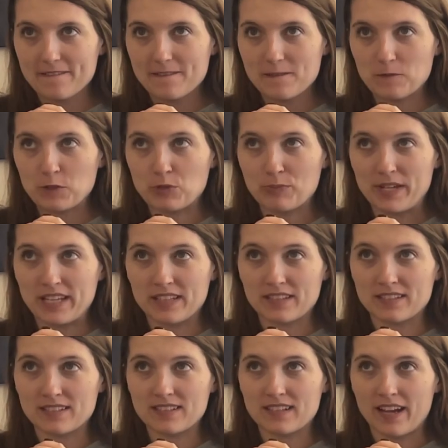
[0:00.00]
which
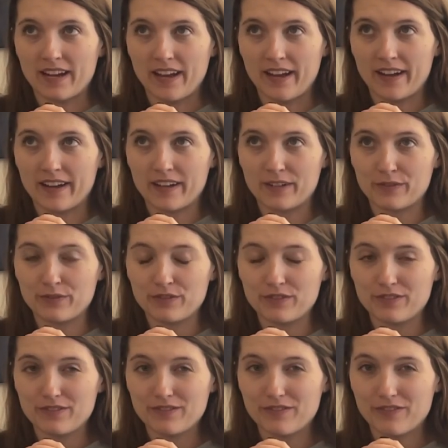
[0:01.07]
means I have
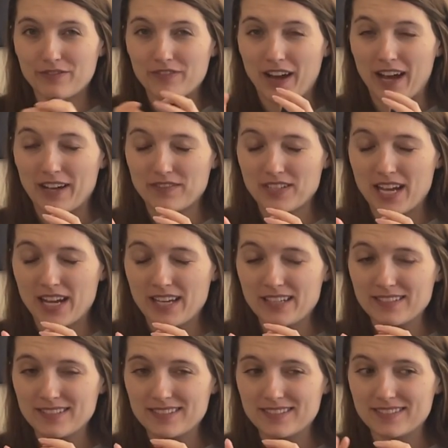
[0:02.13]
5
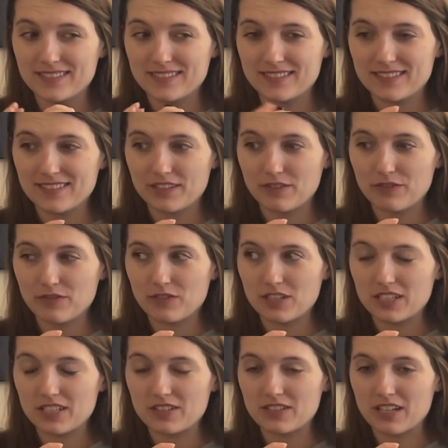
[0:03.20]
days
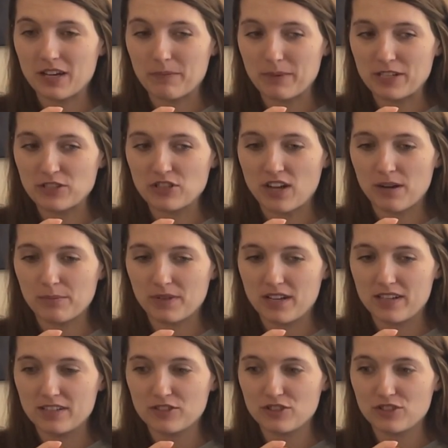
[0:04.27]
till my shop
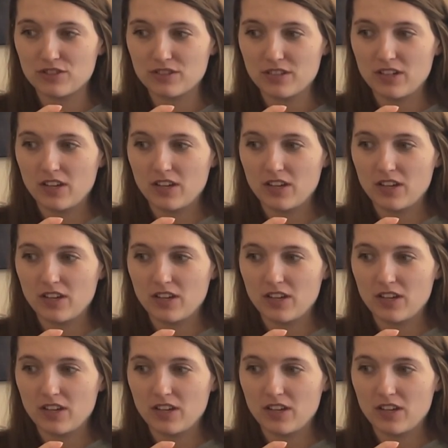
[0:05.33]
launch,